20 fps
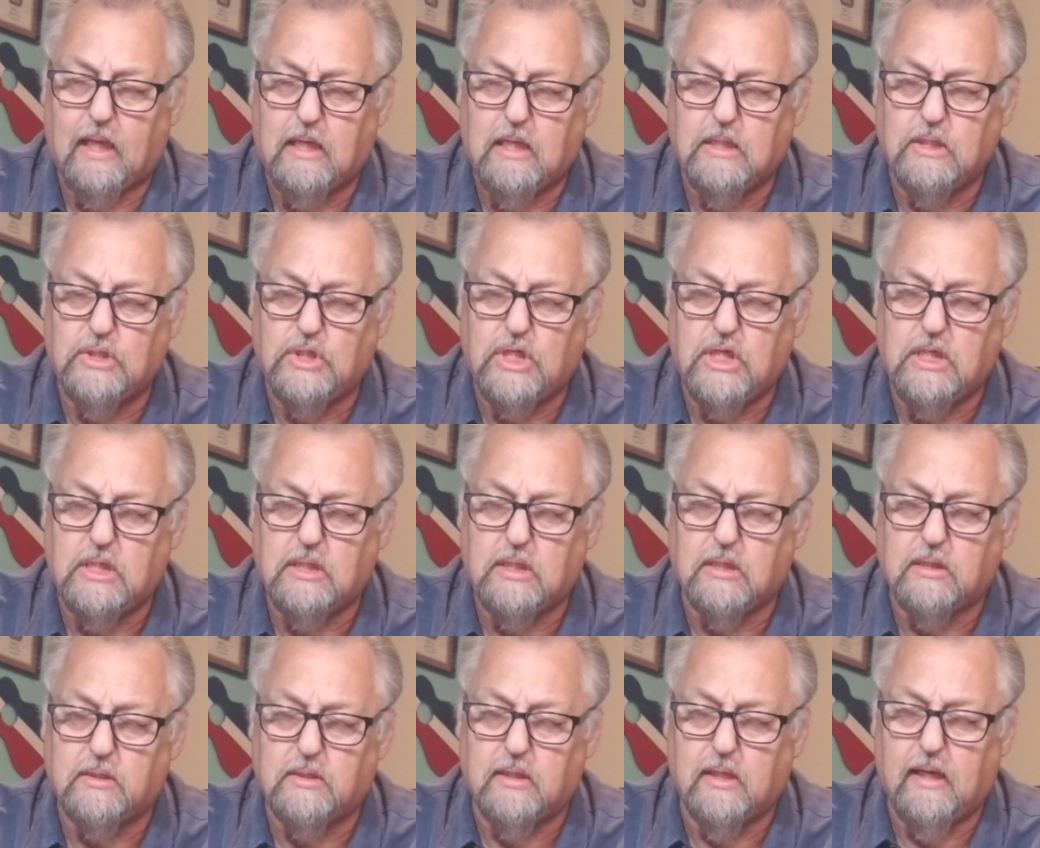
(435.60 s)
In
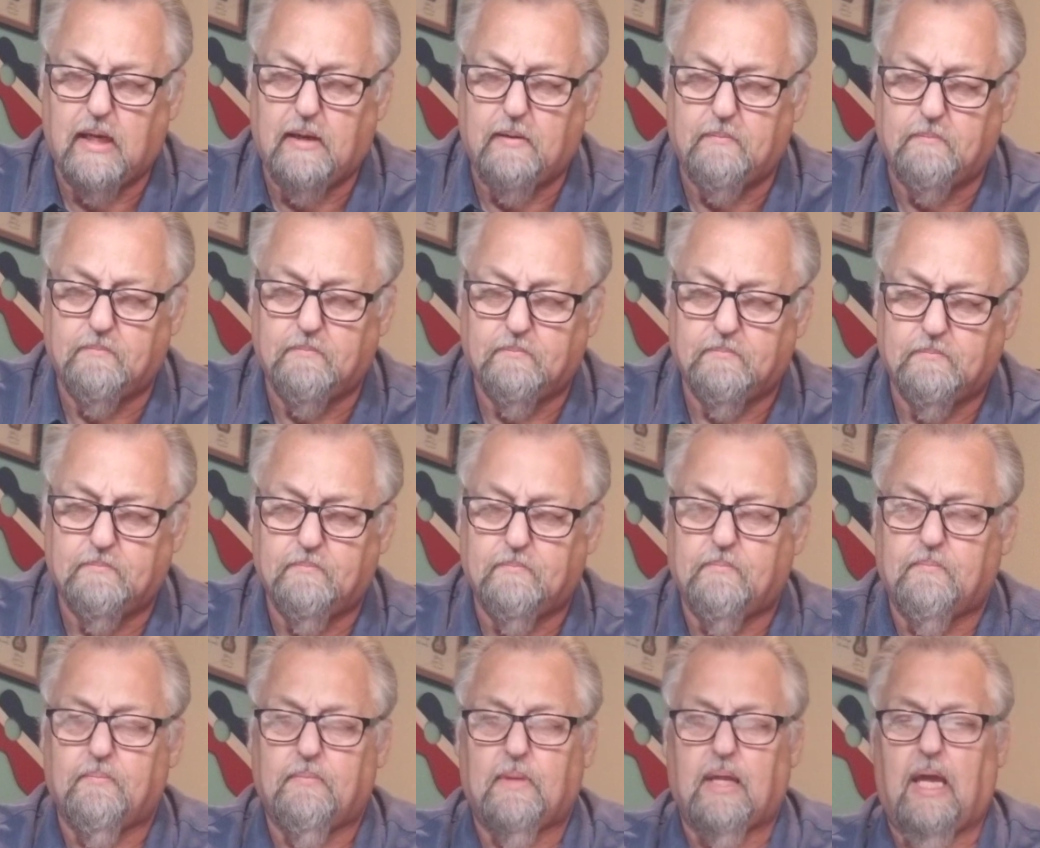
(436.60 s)
Jesus' name,
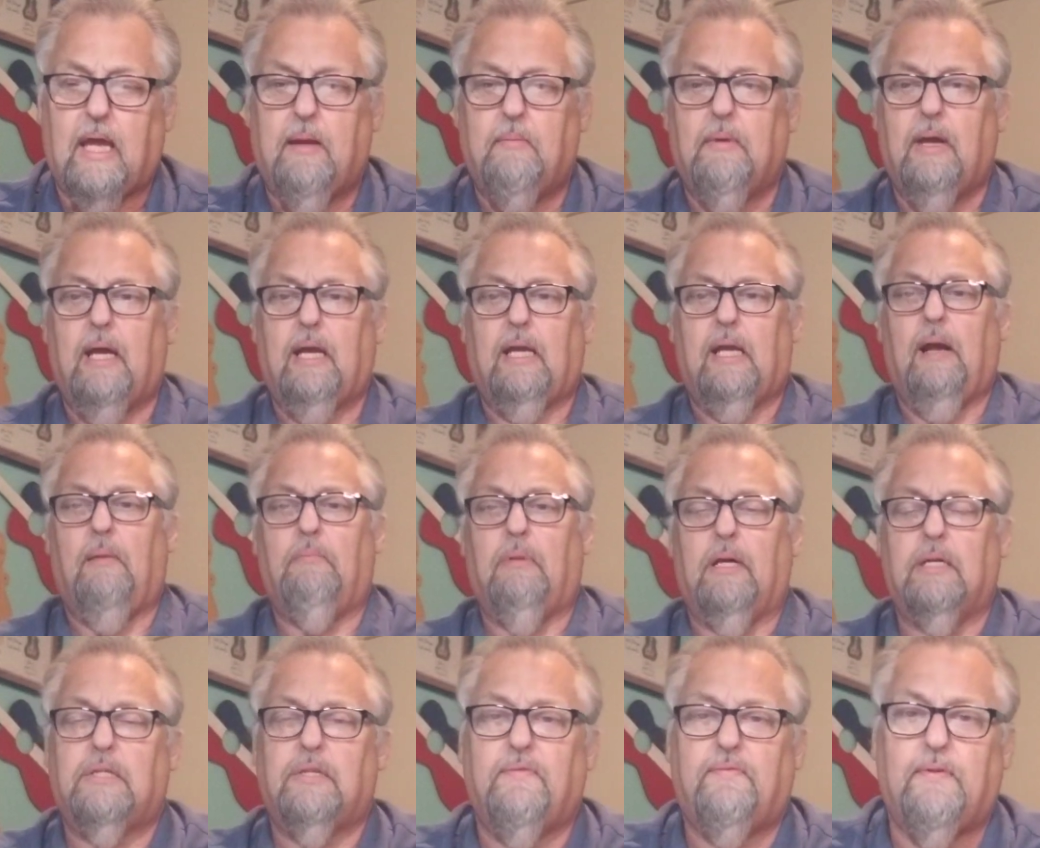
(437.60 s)
amen. God
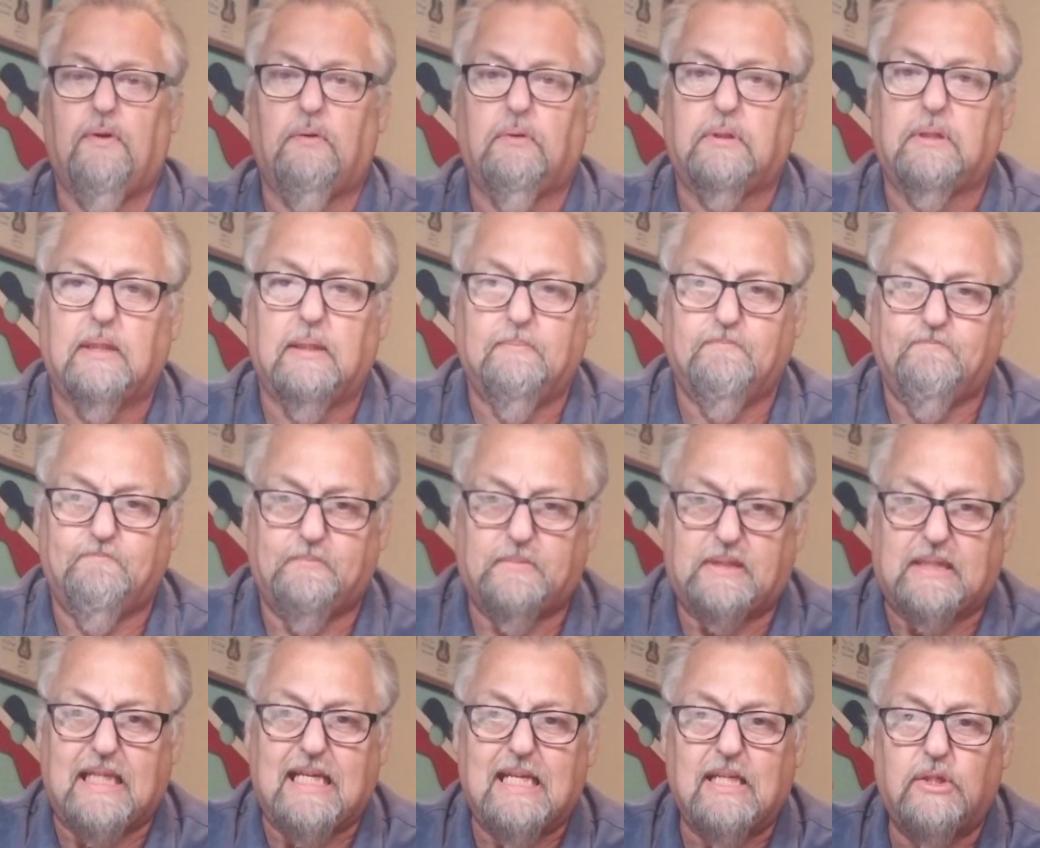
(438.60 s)
bless you, folks.
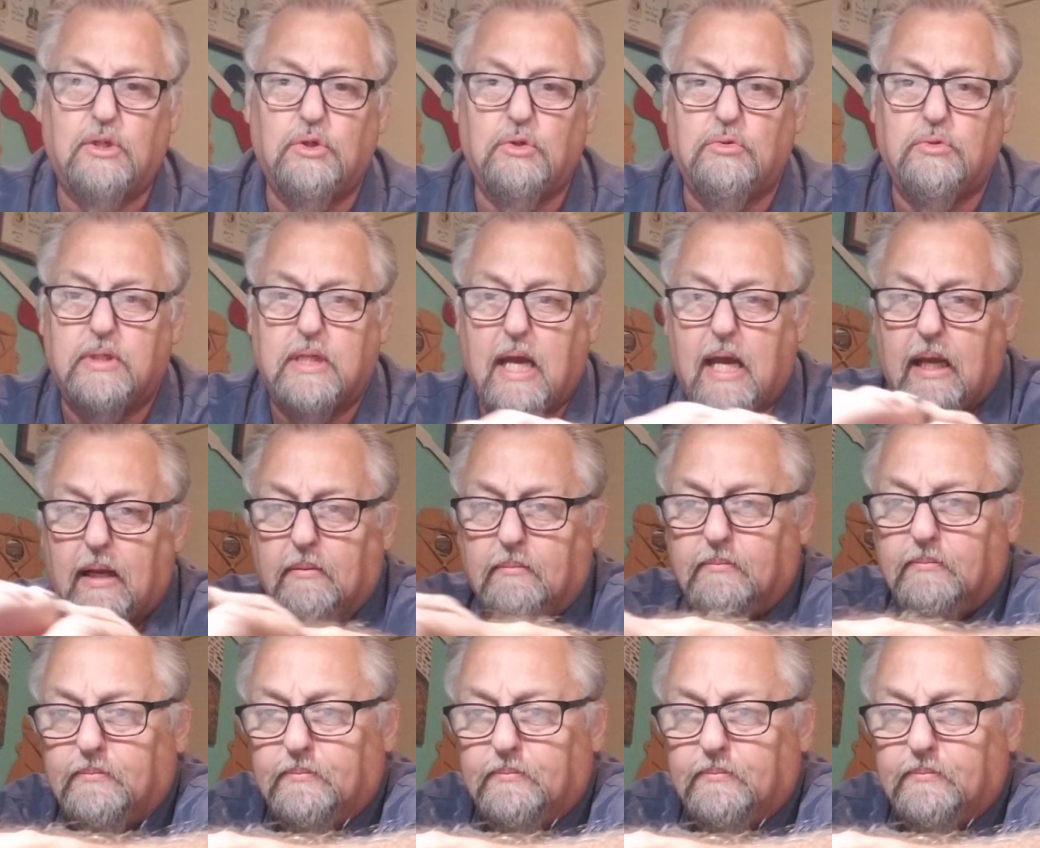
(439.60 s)
See you Tuesday.